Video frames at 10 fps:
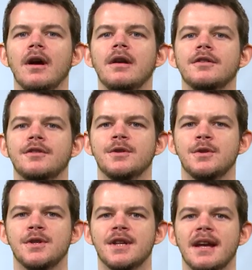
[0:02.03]
allows you
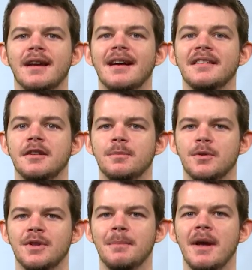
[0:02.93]
to take as
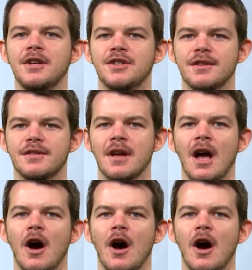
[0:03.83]
input images